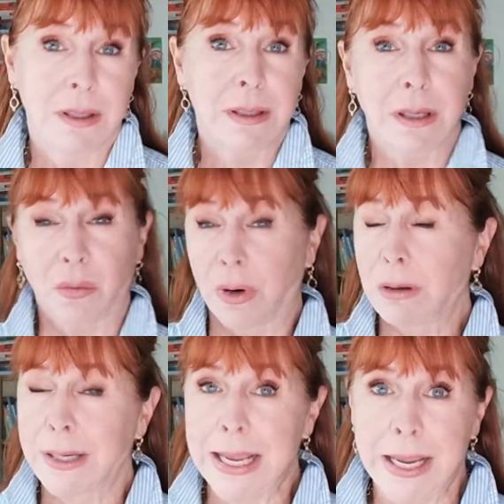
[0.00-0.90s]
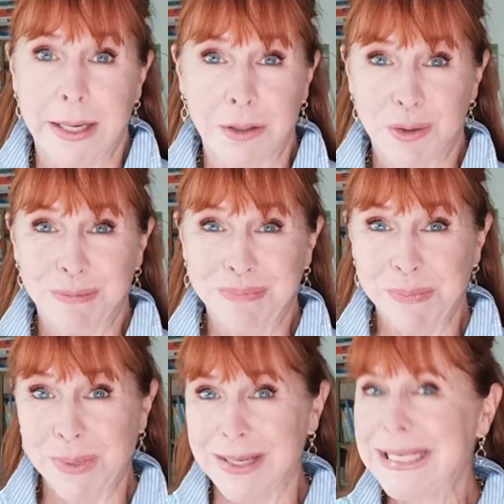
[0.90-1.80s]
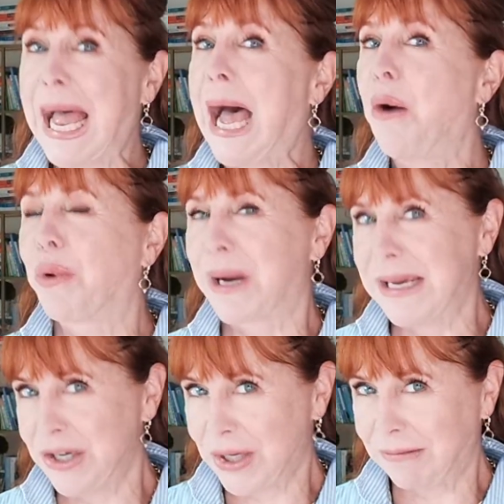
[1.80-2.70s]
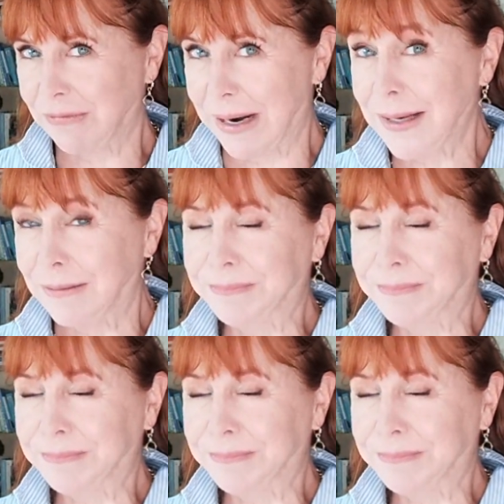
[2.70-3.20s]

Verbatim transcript: you know, we're all going to age, but it's how we're aging, right?